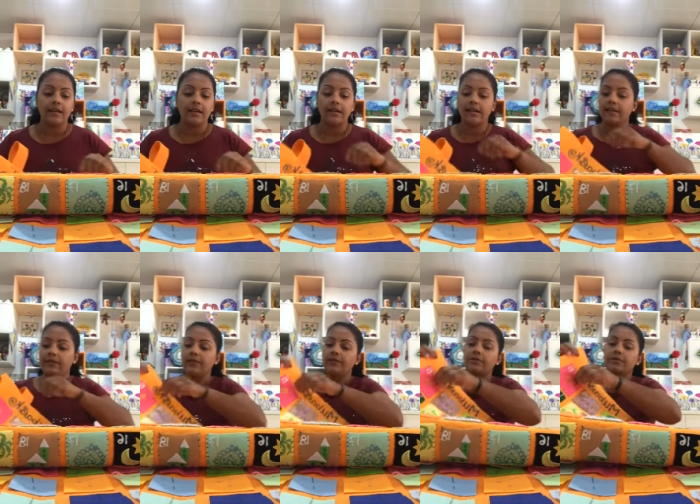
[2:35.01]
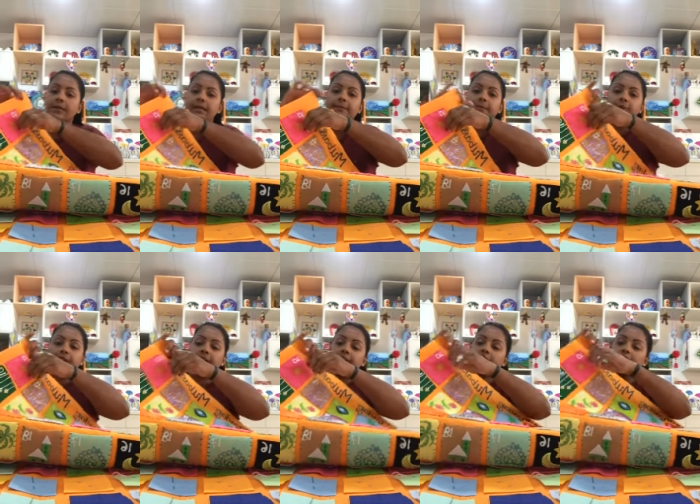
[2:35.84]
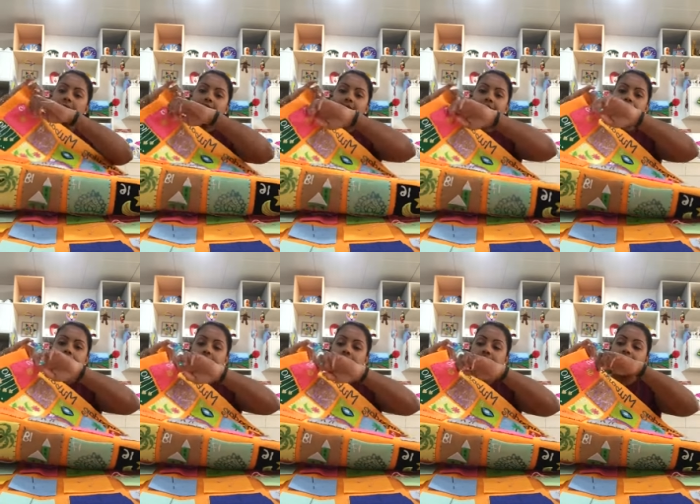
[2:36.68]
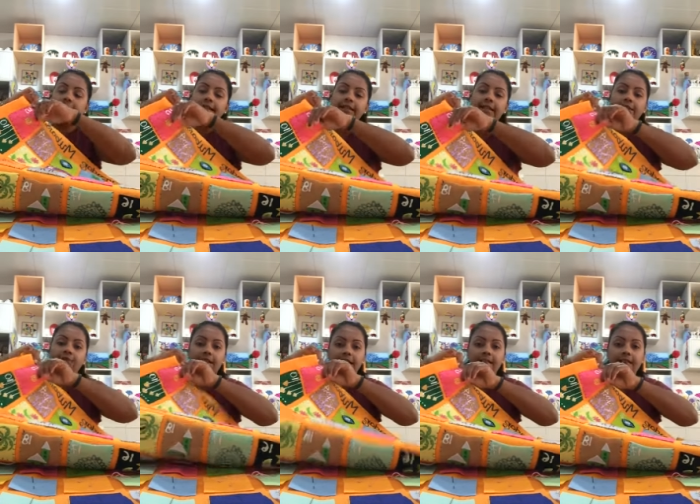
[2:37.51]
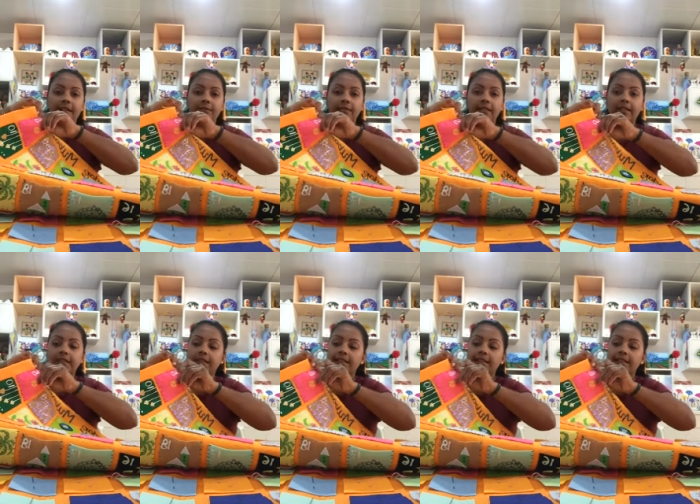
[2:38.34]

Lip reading: when you keep putting your fingers inside and trying to take something,